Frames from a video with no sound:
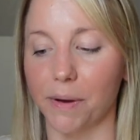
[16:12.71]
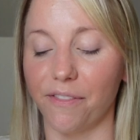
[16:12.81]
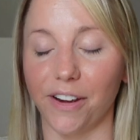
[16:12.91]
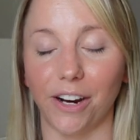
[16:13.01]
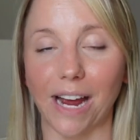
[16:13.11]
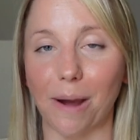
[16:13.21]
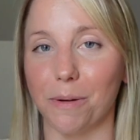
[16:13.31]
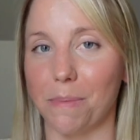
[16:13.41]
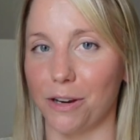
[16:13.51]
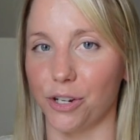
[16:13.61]
but figure I
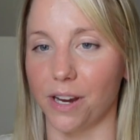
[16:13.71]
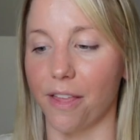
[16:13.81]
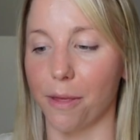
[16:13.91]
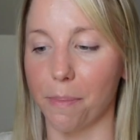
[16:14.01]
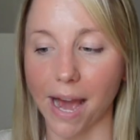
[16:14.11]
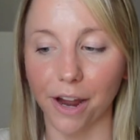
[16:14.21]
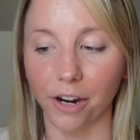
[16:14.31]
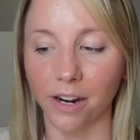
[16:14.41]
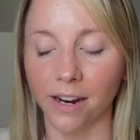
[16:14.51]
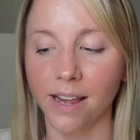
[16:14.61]
would mention the
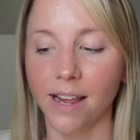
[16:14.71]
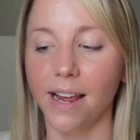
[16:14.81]
pattern.